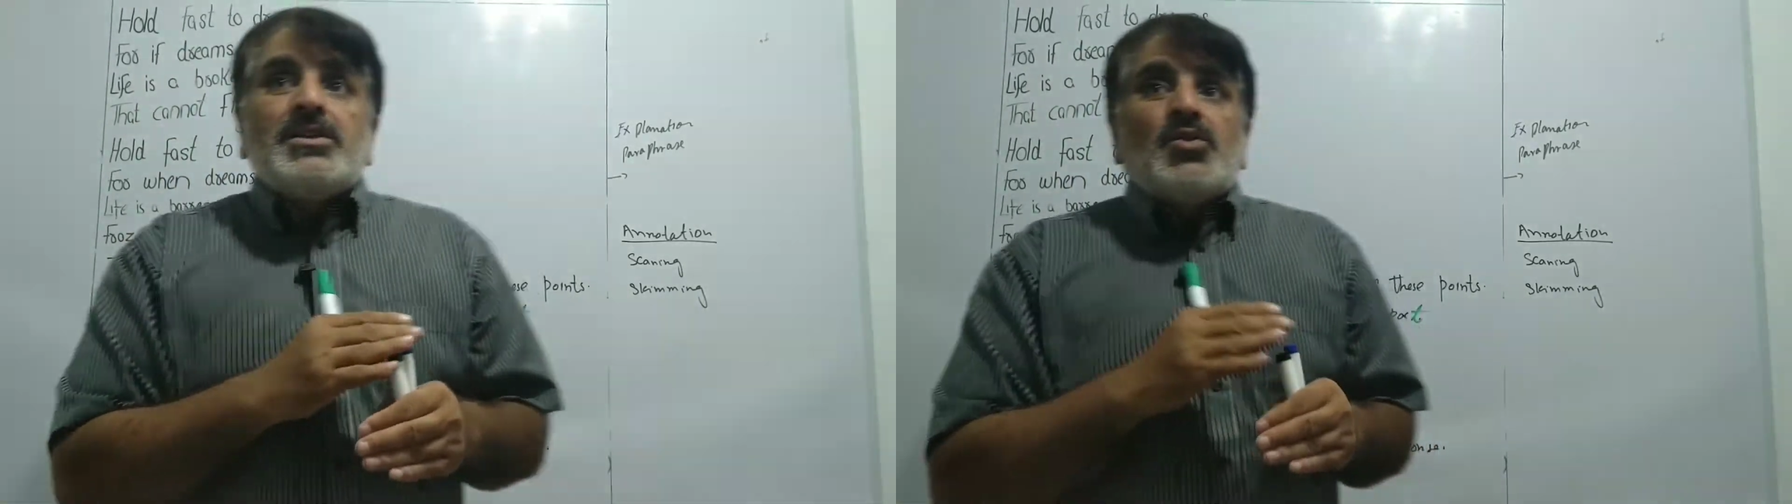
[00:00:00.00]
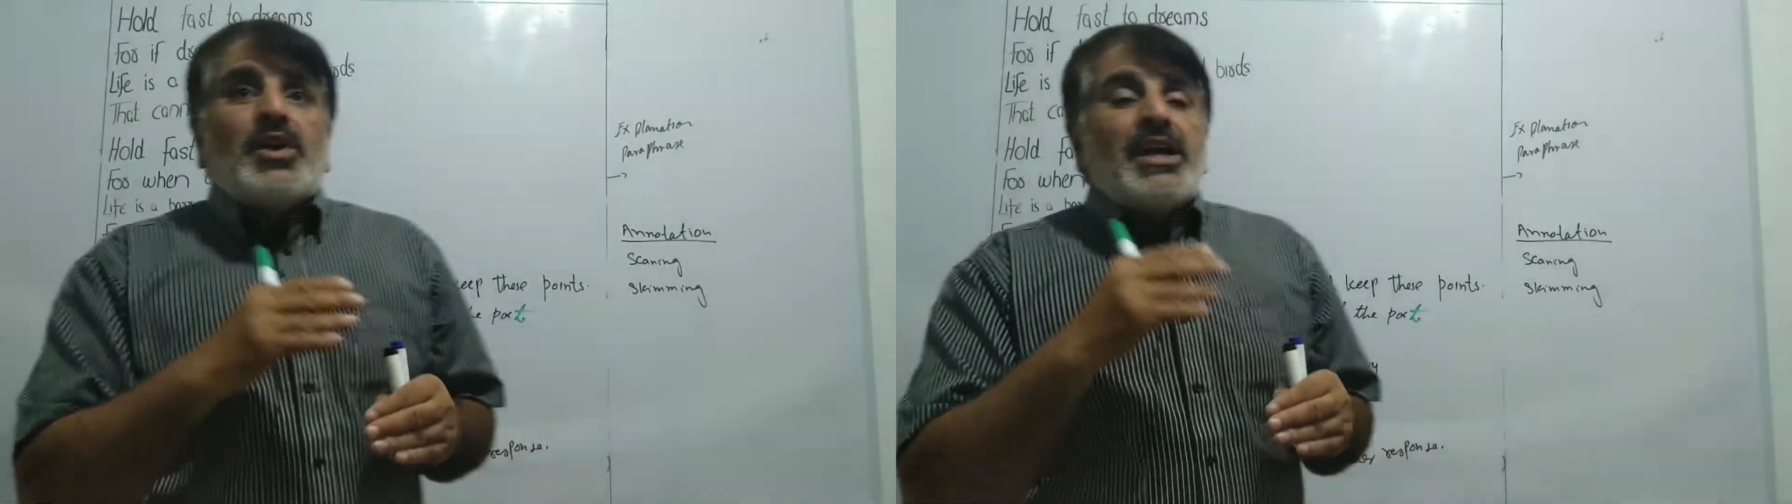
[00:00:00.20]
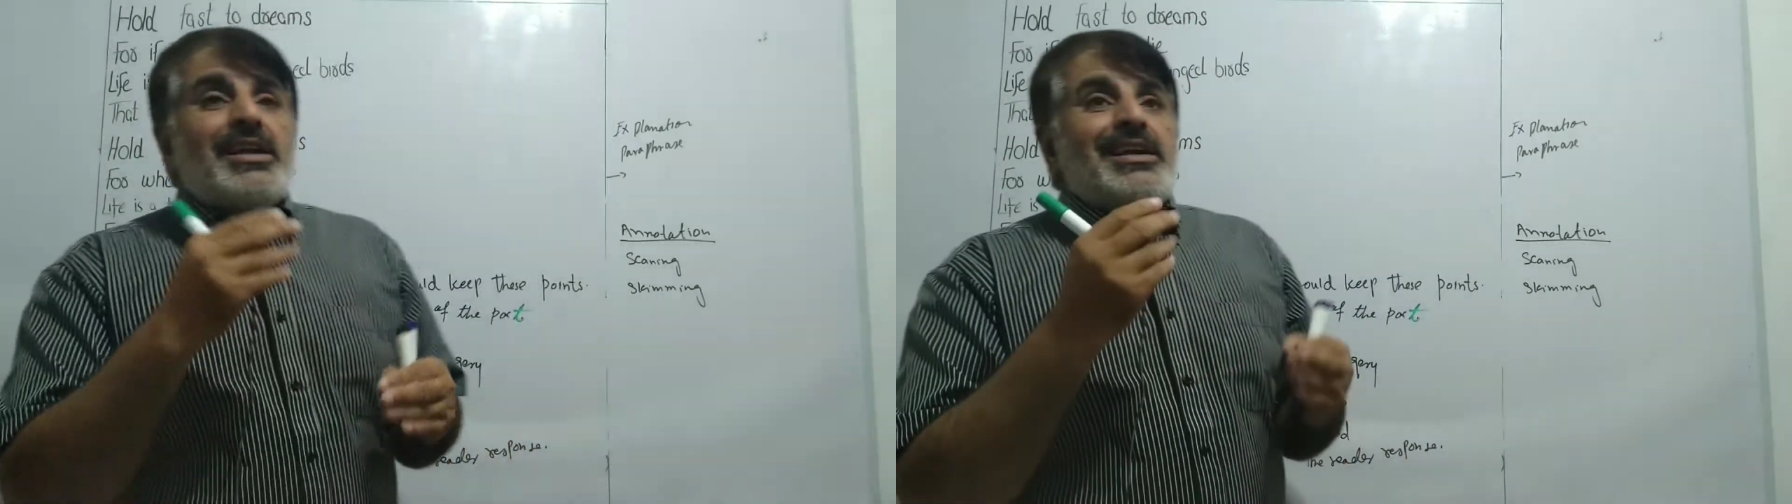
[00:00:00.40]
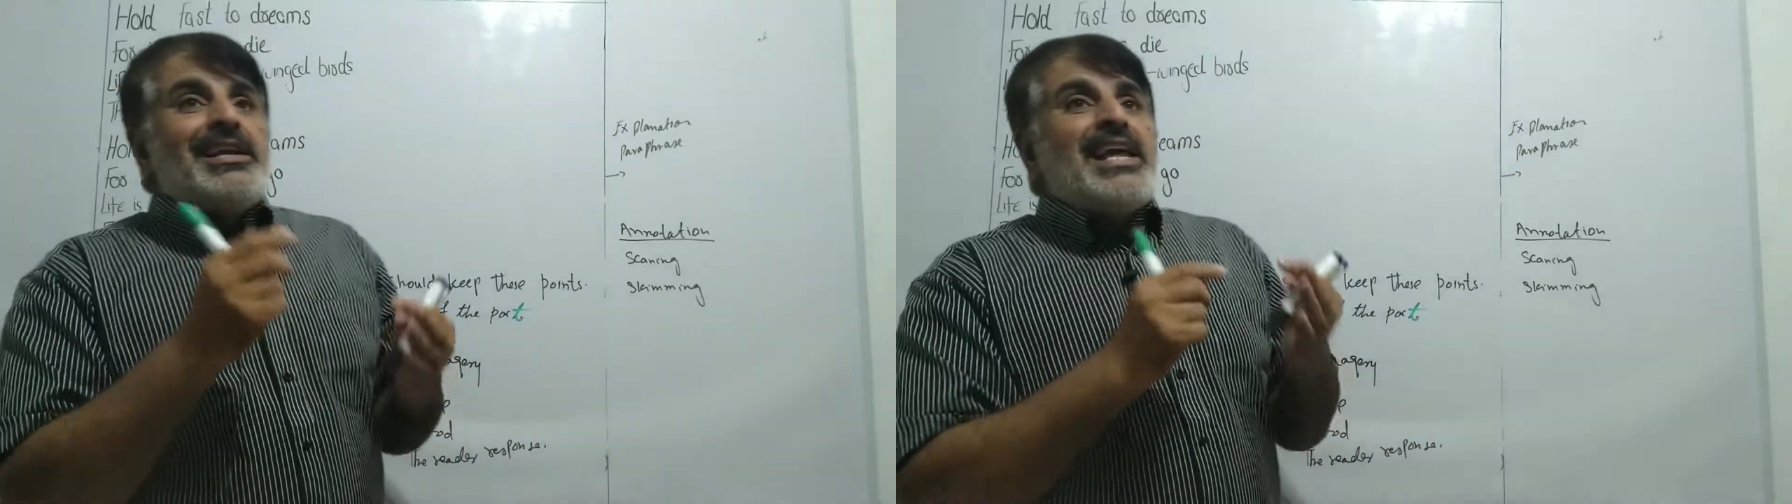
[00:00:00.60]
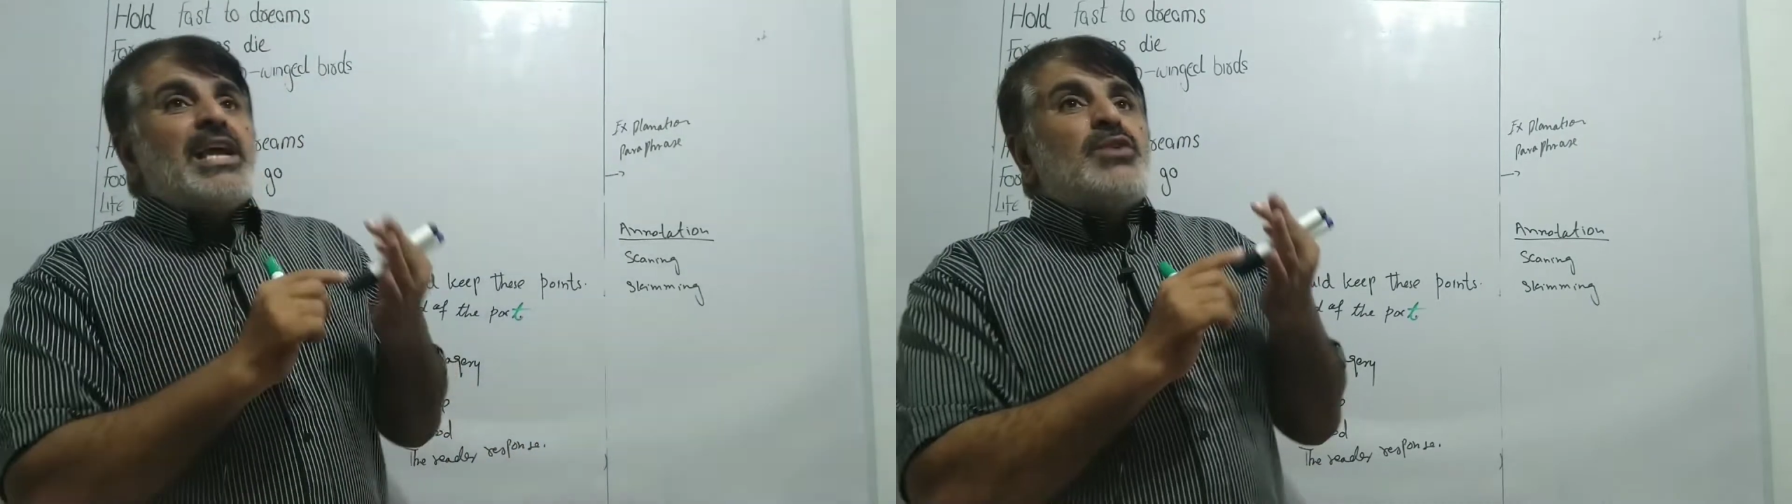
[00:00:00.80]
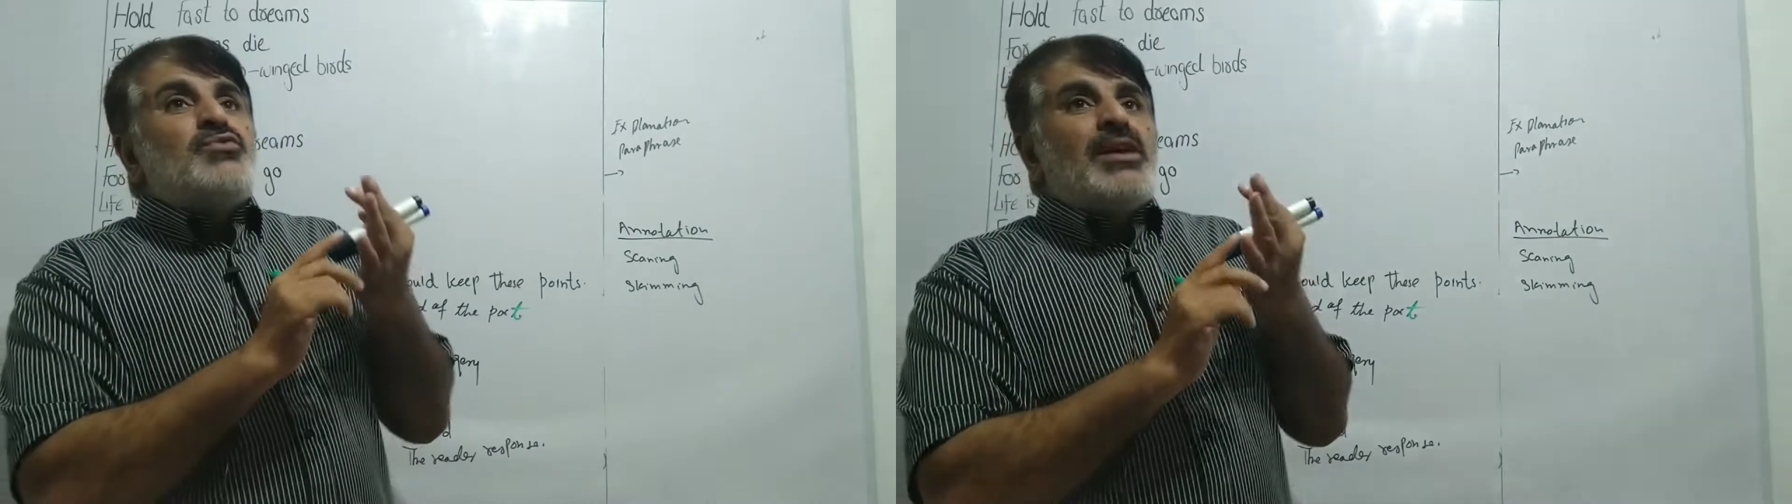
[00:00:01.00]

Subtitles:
Okay, language